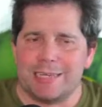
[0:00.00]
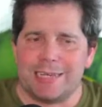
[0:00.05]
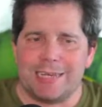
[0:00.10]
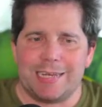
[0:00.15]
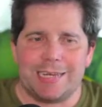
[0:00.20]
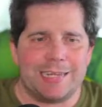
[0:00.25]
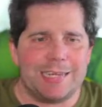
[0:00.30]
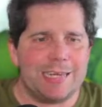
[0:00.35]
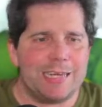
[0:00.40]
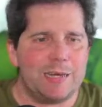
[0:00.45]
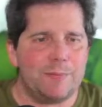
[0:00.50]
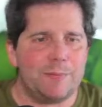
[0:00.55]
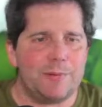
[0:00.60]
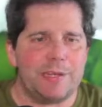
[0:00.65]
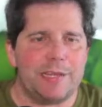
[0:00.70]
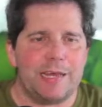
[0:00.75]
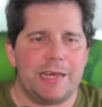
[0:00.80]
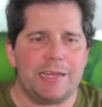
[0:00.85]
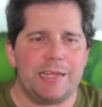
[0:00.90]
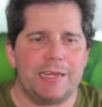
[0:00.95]

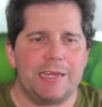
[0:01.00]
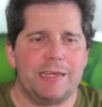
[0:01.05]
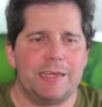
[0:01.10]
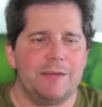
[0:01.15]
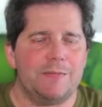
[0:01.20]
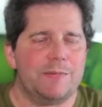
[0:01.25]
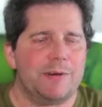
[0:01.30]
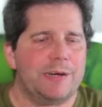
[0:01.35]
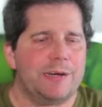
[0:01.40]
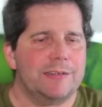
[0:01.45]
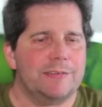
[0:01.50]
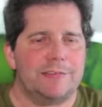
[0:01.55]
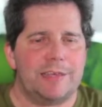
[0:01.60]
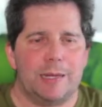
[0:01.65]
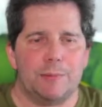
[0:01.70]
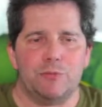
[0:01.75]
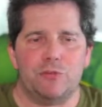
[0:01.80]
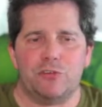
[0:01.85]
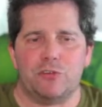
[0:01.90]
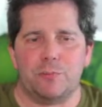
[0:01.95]
inhibit any
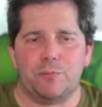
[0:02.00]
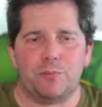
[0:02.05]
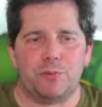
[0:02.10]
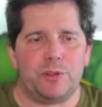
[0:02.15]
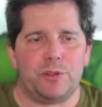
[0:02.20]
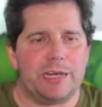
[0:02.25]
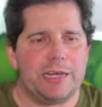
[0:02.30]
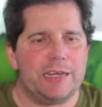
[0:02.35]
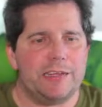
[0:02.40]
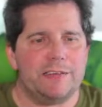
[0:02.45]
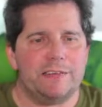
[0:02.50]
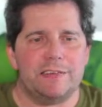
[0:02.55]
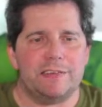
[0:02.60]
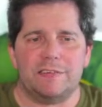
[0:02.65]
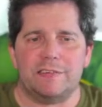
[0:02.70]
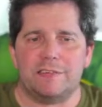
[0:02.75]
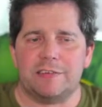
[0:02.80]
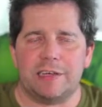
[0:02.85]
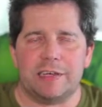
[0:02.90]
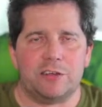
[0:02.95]
attempts to play
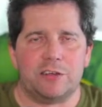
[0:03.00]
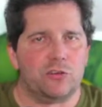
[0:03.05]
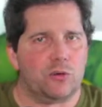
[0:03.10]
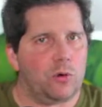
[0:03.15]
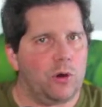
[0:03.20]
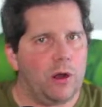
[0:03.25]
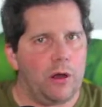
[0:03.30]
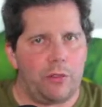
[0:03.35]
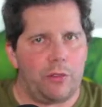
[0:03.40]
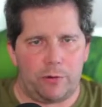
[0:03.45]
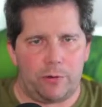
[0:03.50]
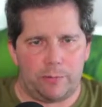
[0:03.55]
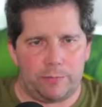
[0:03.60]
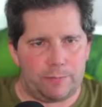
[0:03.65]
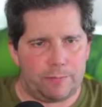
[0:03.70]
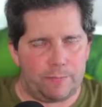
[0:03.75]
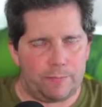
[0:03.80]
d6 or other.